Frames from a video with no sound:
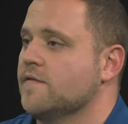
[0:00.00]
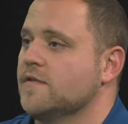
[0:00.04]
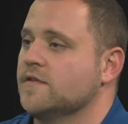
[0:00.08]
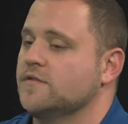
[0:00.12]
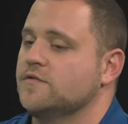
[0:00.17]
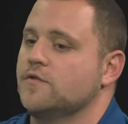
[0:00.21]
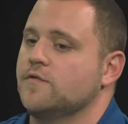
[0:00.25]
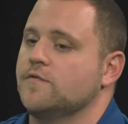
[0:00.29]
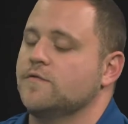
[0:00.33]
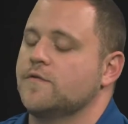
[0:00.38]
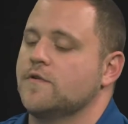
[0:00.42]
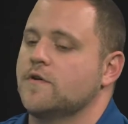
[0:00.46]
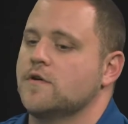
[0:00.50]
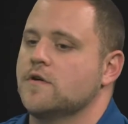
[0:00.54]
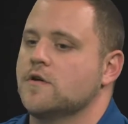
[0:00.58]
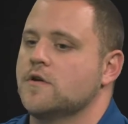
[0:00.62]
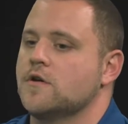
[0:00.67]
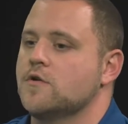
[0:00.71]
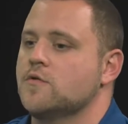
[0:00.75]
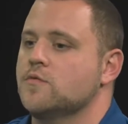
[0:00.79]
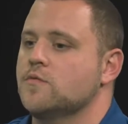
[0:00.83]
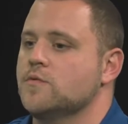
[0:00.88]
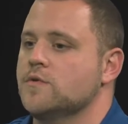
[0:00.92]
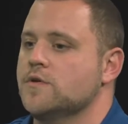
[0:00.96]
of it. So
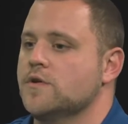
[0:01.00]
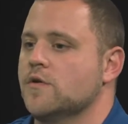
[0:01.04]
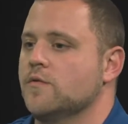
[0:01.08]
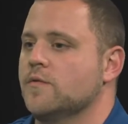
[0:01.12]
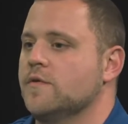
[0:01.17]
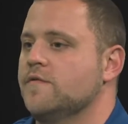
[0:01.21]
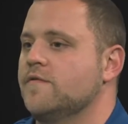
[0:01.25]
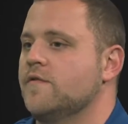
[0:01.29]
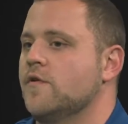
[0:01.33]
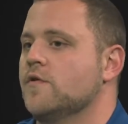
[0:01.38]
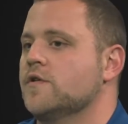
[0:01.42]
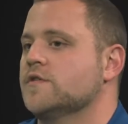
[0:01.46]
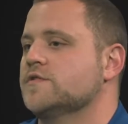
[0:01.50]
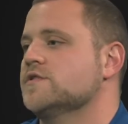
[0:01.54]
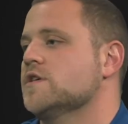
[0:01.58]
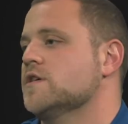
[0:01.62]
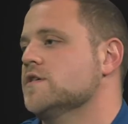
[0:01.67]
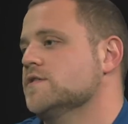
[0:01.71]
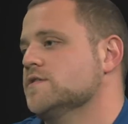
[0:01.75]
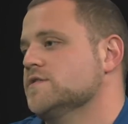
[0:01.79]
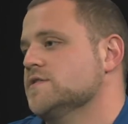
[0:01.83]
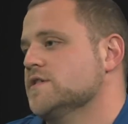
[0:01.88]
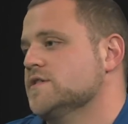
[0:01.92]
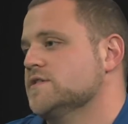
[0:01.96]
we focus
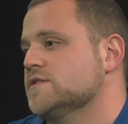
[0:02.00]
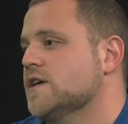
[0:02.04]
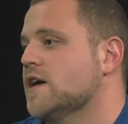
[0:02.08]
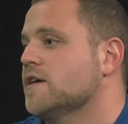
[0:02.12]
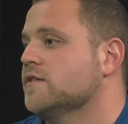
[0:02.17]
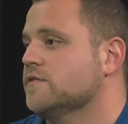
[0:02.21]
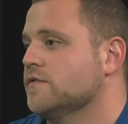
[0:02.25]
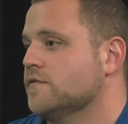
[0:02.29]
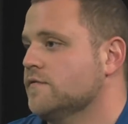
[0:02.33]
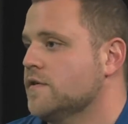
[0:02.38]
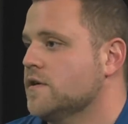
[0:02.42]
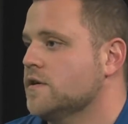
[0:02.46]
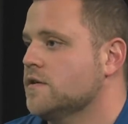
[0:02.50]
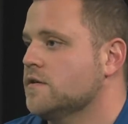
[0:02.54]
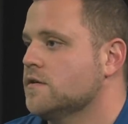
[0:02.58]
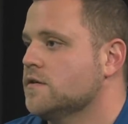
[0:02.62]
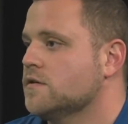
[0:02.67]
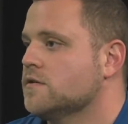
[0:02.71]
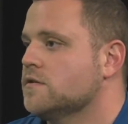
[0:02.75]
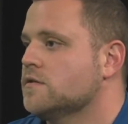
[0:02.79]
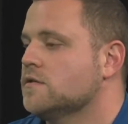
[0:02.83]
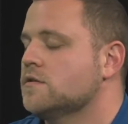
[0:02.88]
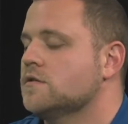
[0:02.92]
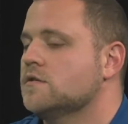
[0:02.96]
on the success of it.
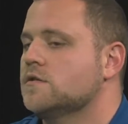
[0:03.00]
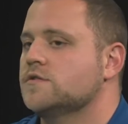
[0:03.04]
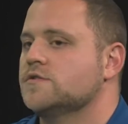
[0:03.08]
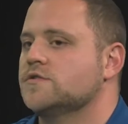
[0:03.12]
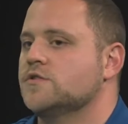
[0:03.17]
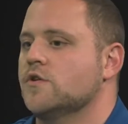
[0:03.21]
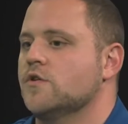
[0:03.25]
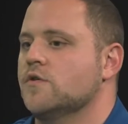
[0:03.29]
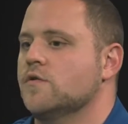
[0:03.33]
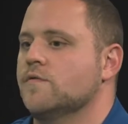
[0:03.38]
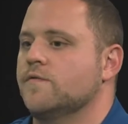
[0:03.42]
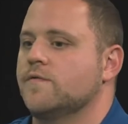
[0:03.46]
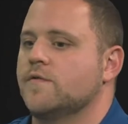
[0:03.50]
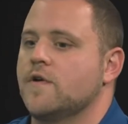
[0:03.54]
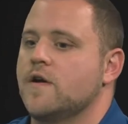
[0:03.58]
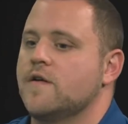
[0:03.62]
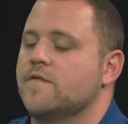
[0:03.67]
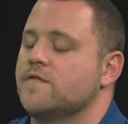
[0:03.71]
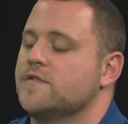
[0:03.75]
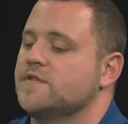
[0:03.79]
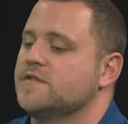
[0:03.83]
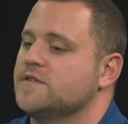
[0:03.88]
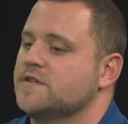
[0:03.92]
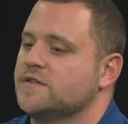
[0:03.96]
So for
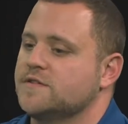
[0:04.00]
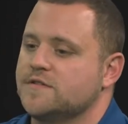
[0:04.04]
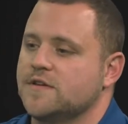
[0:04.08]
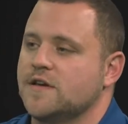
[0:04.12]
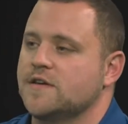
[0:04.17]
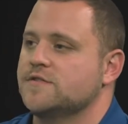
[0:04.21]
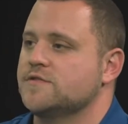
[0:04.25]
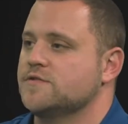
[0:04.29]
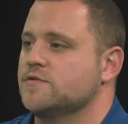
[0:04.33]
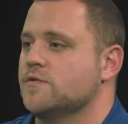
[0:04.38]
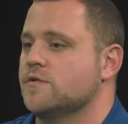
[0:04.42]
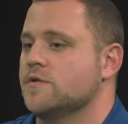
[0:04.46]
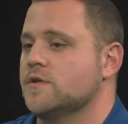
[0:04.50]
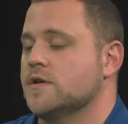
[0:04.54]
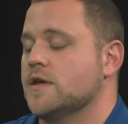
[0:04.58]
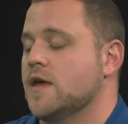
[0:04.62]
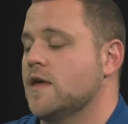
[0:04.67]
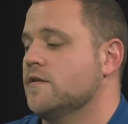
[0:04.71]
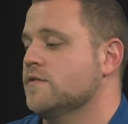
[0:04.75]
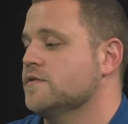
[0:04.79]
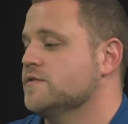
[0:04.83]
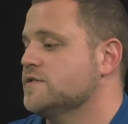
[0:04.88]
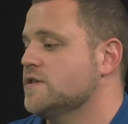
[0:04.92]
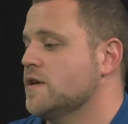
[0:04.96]
every success story,
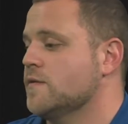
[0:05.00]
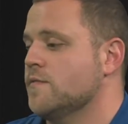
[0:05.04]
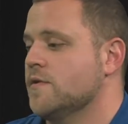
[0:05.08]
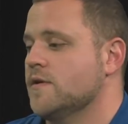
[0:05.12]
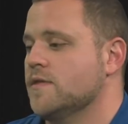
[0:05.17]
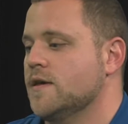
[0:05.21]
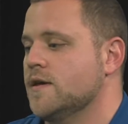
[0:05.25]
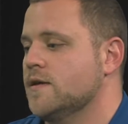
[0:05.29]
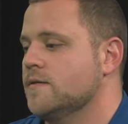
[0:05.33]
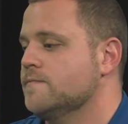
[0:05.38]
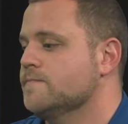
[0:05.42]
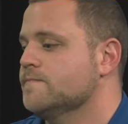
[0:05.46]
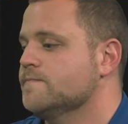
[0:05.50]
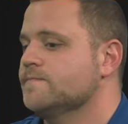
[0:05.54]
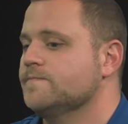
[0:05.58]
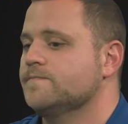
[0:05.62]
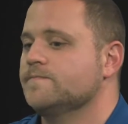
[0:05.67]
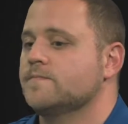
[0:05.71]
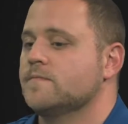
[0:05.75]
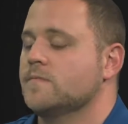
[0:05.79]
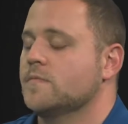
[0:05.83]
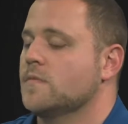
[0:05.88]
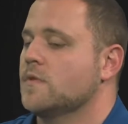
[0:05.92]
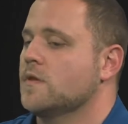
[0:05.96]
yeah, there's someone that,
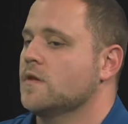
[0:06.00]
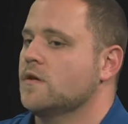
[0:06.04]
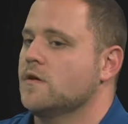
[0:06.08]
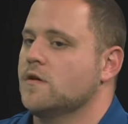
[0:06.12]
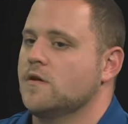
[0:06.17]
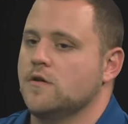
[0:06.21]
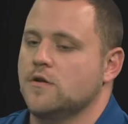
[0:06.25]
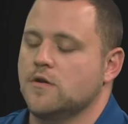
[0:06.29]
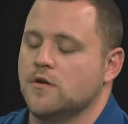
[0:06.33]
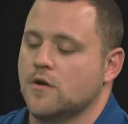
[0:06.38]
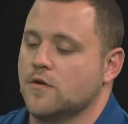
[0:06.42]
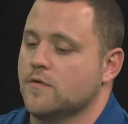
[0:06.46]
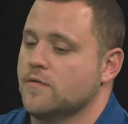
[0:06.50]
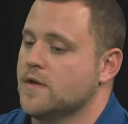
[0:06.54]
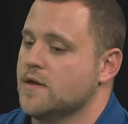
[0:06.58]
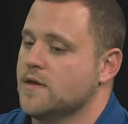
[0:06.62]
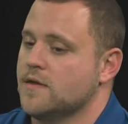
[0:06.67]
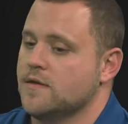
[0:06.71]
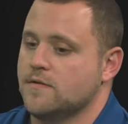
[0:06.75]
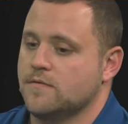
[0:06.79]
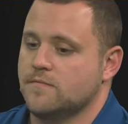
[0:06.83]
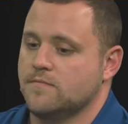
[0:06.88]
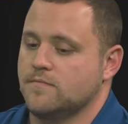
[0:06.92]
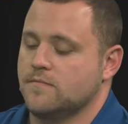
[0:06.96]
that
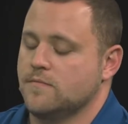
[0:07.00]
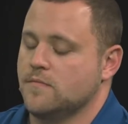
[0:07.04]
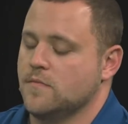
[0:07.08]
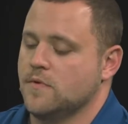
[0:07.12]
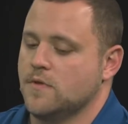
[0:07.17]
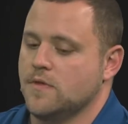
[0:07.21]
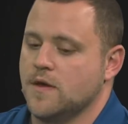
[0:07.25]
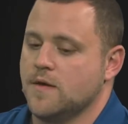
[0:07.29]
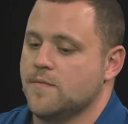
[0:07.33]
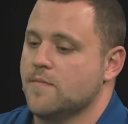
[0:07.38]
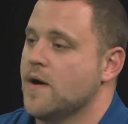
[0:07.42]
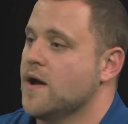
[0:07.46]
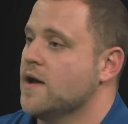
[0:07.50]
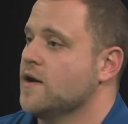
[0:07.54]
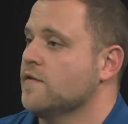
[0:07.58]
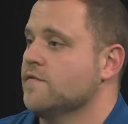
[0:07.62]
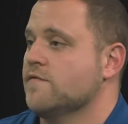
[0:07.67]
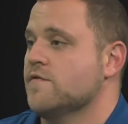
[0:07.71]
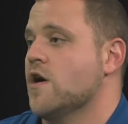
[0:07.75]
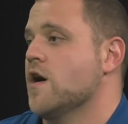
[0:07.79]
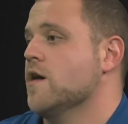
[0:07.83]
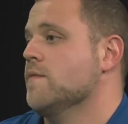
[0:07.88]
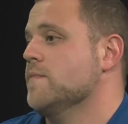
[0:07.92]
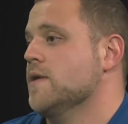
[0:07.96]
they might
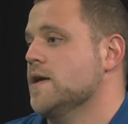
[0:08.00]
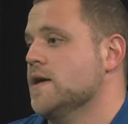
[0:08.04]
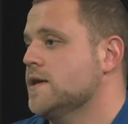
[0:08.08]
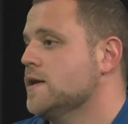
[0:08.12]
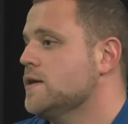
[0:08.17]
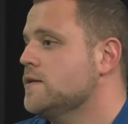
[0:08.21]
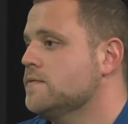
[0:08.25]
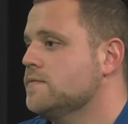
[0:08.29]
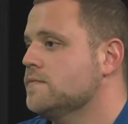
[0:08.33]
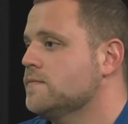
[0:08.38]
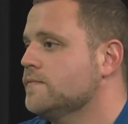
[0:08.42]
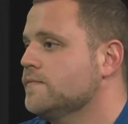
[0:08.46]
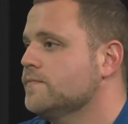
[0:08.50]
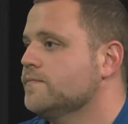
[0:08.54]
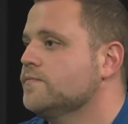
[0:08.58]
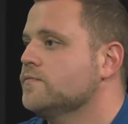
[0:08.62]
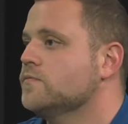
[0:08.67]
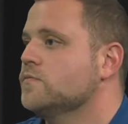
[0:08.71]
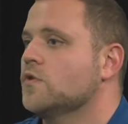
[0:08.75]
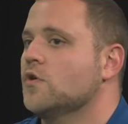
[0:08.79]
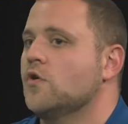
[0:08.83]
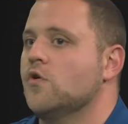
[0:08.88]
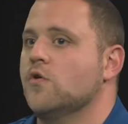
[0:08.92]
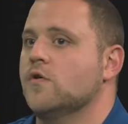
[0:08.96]
have not made it,
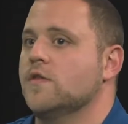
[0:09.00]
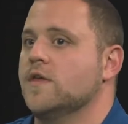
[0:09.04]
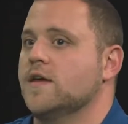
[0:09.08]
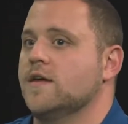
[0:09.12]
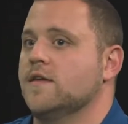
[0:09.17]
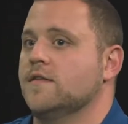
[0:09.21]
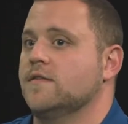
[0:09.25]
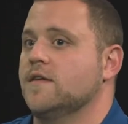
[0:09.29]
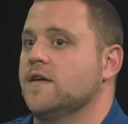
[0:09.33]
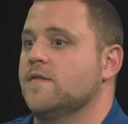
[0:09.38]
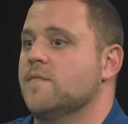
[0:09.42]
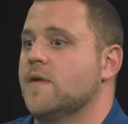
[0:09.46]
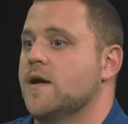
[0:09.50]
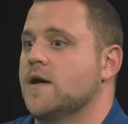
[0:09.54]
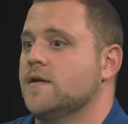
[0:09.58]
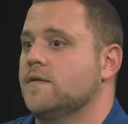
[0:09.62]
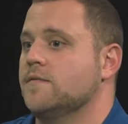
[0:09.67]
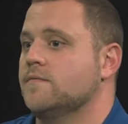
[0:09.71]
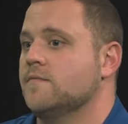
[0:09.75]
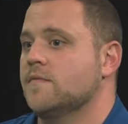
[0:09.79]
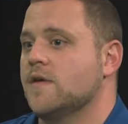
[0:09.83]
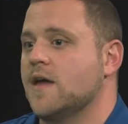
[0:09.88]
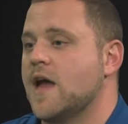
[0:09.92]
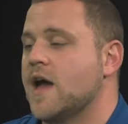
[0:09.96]
or they
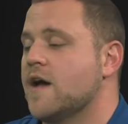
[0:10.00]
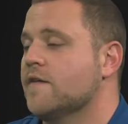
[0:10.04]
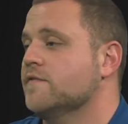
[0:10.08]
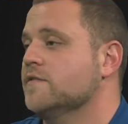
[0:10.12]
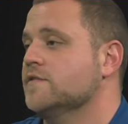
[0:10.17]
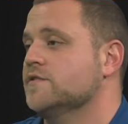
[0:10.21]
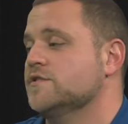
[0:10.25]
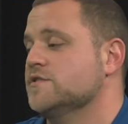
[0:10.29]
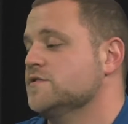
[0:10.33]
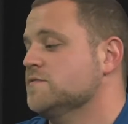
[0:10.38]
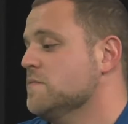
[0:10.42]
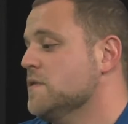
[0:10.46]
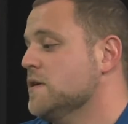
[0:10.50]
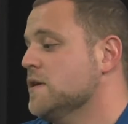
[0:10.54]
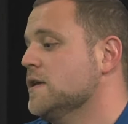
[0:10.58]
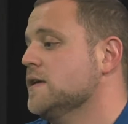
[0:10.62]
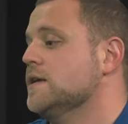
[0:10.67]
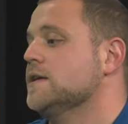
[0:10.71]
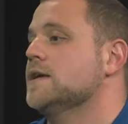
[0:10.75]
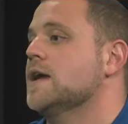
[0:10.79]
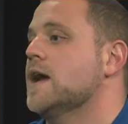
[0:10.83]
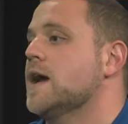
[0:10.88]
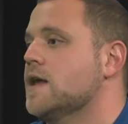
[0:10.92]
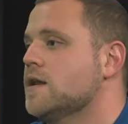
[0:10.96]
might haven't just made
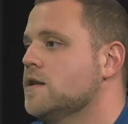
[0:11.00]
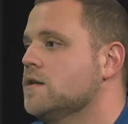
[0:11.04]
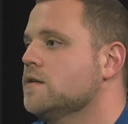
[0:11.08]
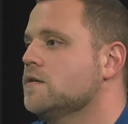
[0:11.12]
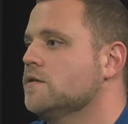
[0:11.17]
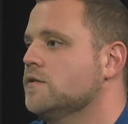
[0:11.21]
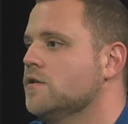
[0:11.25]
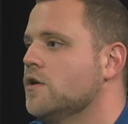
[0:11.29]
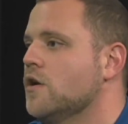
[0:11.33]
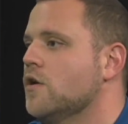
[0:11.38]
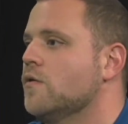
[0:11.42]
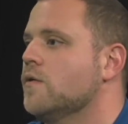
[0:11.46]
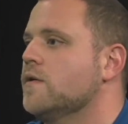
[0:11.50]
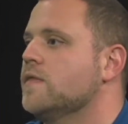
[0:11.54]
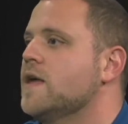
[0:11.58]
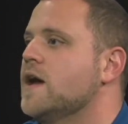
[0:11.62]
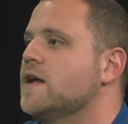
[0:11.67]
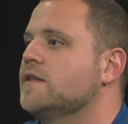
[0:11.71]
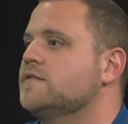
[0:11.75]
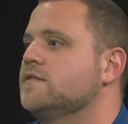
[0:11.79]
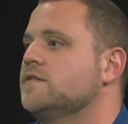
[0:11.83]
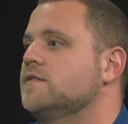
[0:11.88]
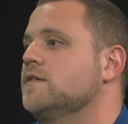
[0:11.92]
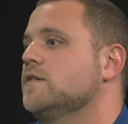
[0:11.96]
it yet, and
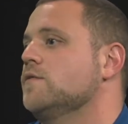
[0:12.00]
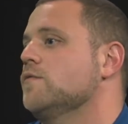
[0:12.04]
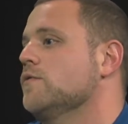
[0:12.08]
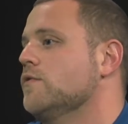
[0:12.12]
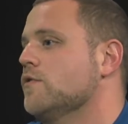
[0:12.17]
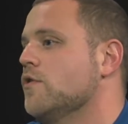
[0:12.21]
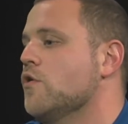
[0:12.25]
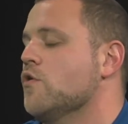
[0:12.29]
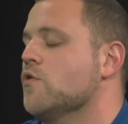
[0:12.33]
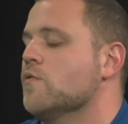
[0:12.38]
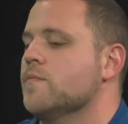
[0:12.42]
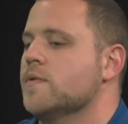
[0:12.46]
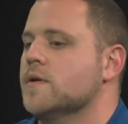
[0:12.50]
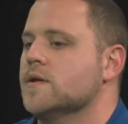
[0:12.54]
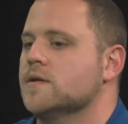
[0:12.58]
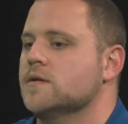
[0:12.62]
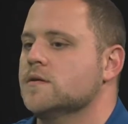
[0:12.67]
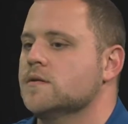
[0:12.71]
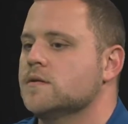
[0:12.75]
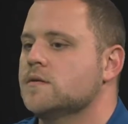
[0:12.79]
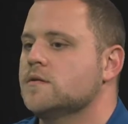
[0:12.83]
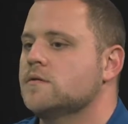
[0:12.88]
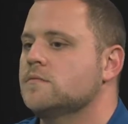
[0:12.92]
that's the thing with hope. And